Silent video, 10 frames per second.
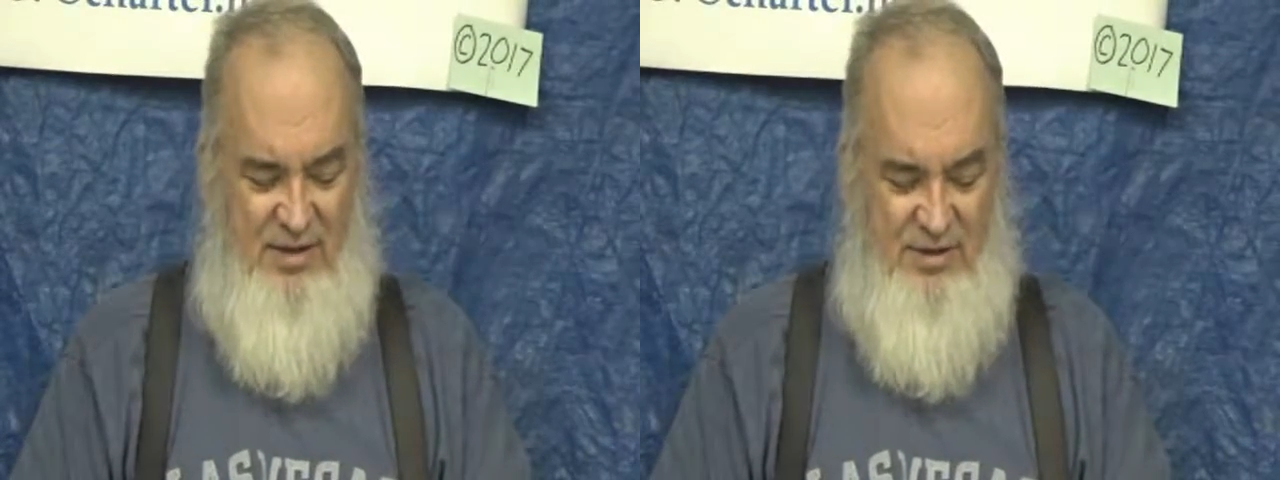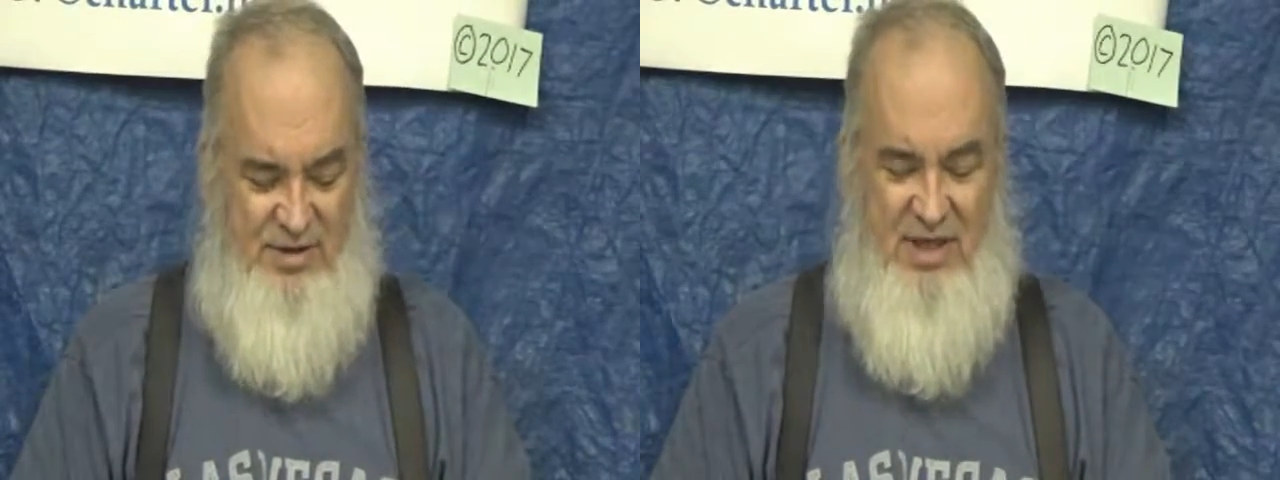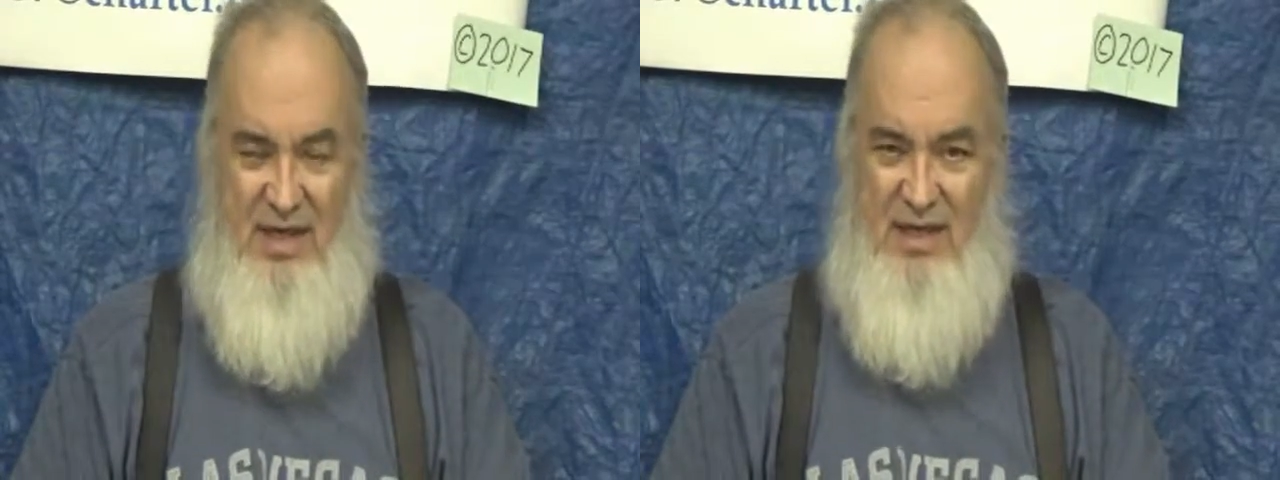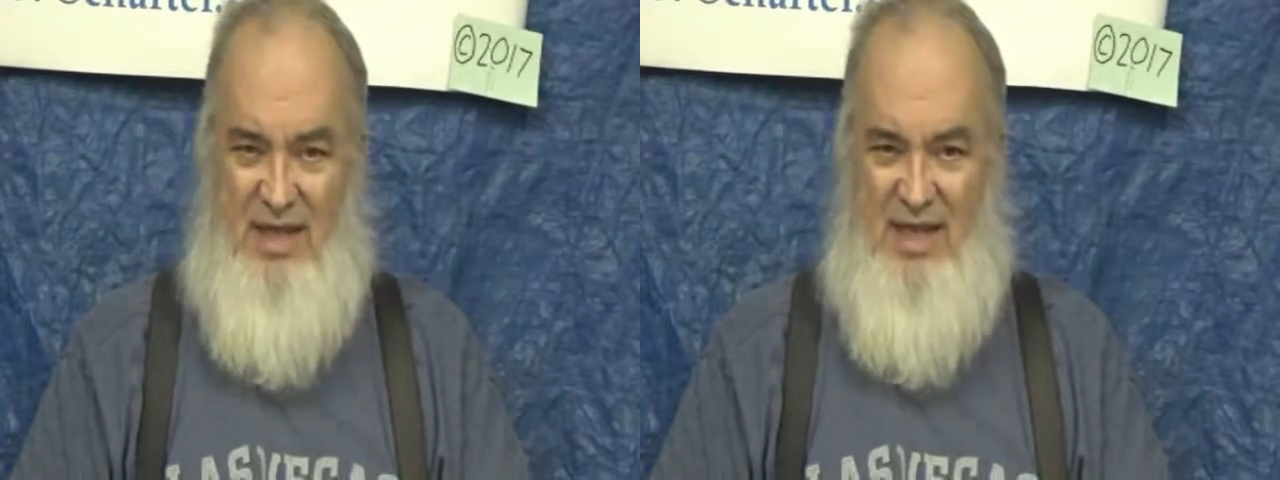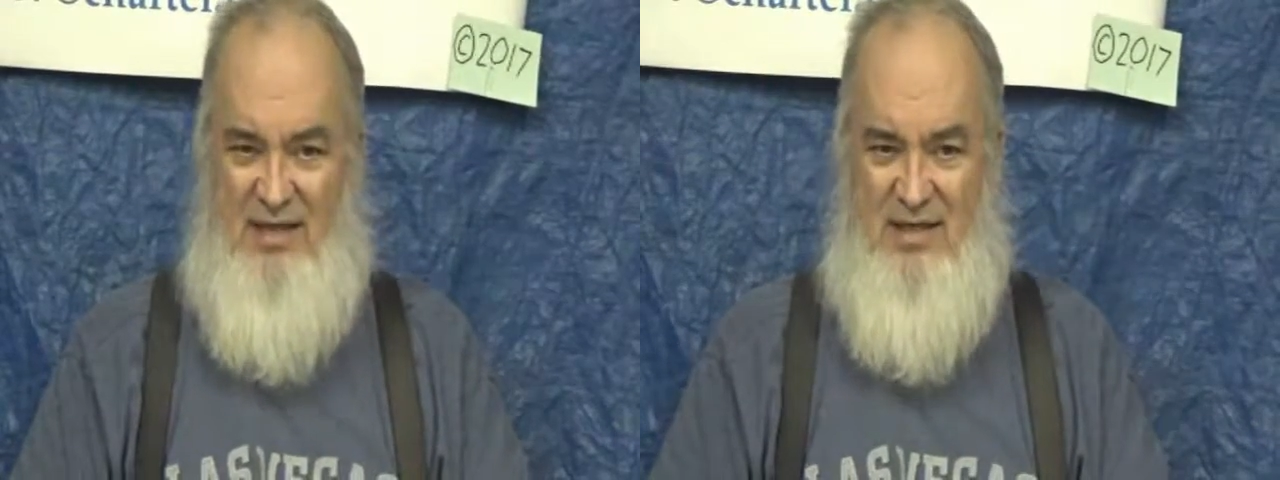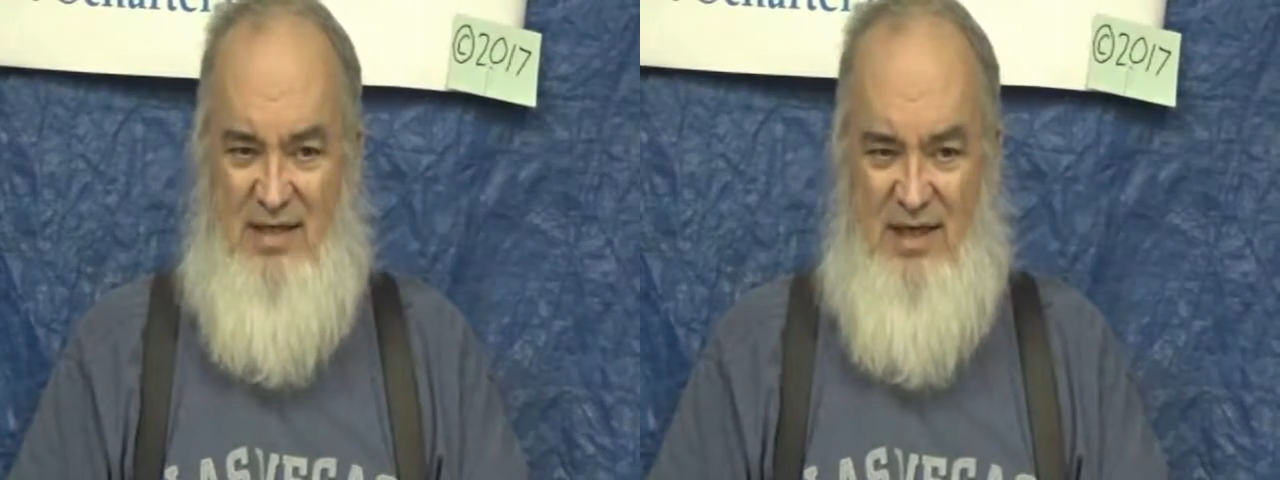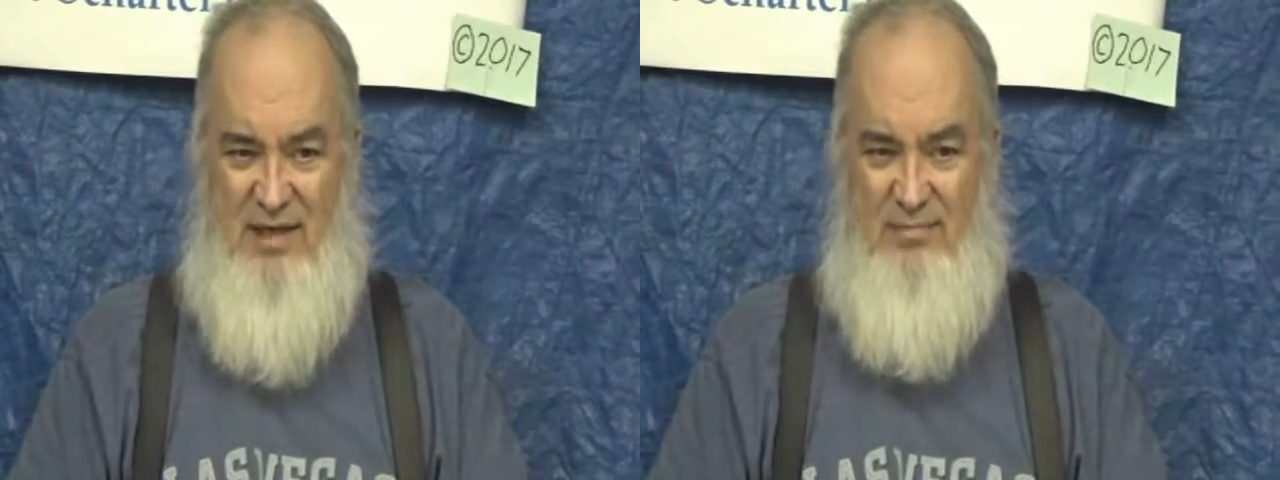you'll see that